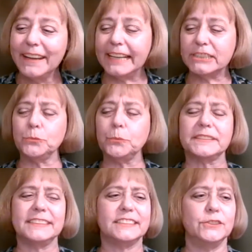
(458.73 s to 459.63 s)
I actually
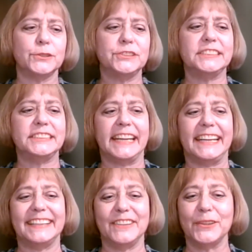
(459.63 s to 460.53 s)
worked as a nurse's
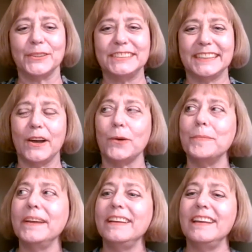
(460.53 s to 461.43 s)
aide in a nursing home.